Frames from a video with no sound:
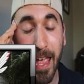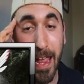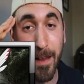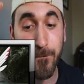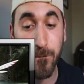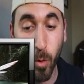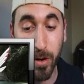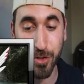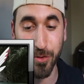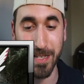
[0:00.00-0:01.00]
a
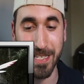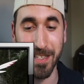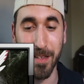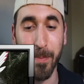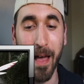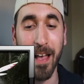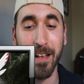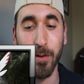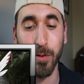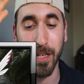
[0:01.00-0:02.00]
Fortress in the
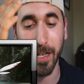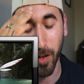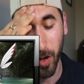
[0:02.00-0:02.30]
back, and we're like,